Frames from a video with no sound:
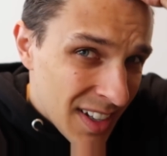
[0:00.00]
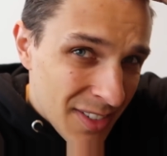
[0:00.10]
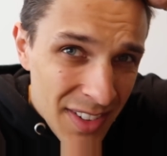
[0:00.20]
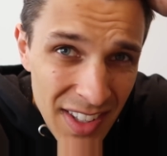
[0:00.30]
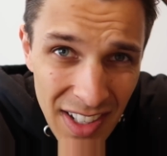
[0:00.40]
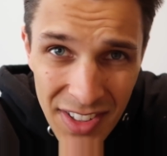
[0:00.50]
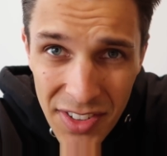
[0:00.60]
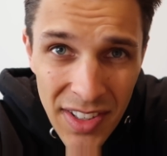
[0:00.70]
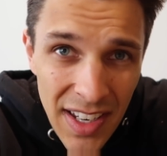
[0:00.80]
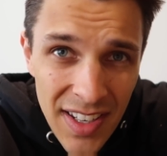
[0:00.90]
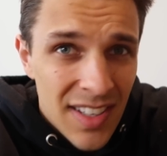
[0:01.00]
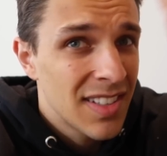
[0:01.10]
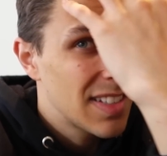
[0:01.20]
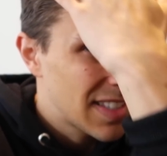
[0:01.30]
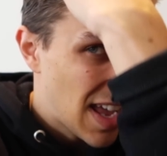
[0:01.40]
One thing I do need
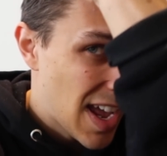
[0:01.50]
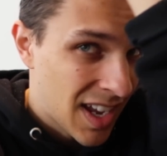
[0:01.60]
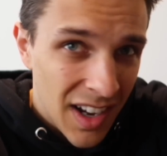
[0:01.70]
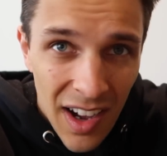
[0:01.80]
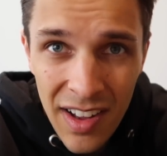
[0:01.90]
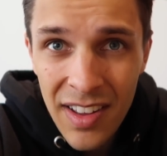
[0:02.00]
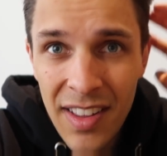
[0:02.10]
is a haircut.